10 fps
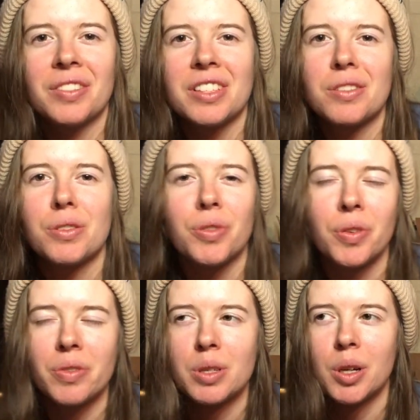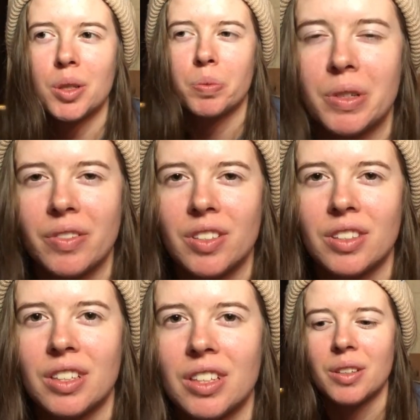listened to a few of his songs
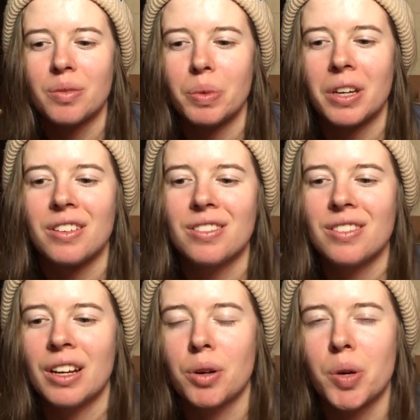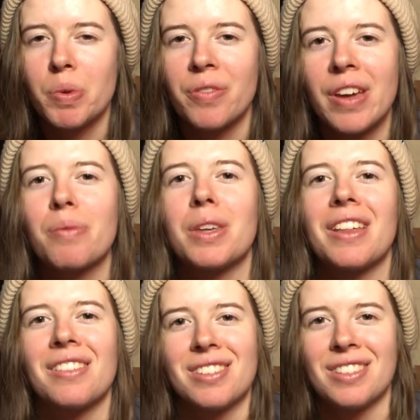previously because I grew up in a family
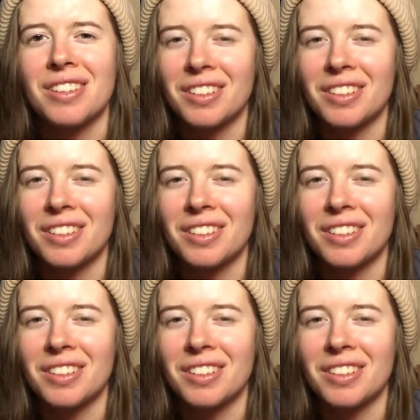that listened to